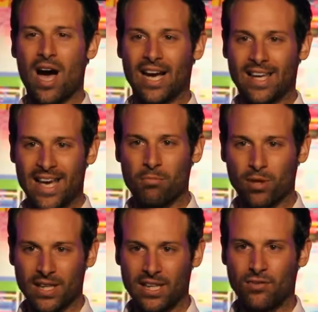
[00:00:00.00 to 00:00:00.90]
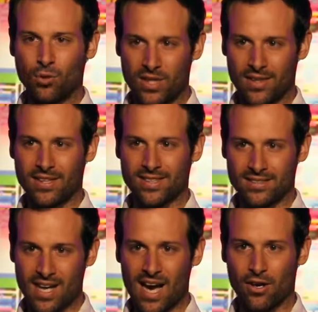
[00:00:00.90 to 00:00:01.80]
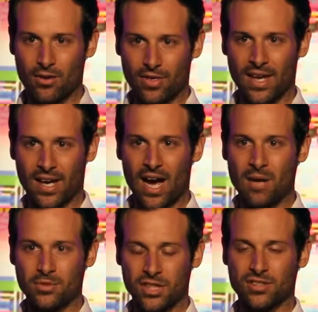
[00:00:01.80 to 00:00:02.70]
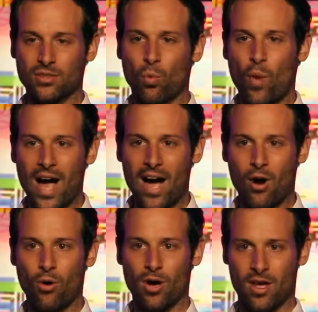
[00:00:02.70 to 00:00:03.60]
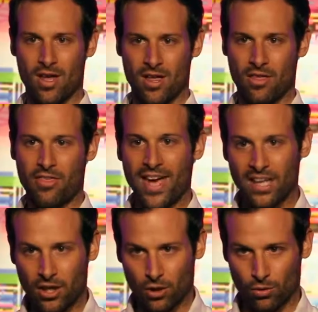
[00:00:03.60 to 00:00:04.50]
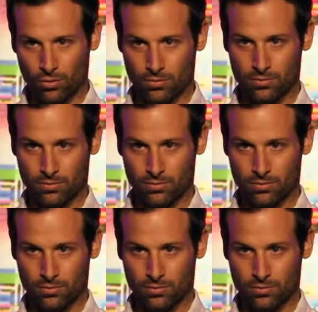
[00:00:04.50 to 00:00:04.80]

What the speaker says: I can't believe you did this entire thing. I'm just, wow, thank you.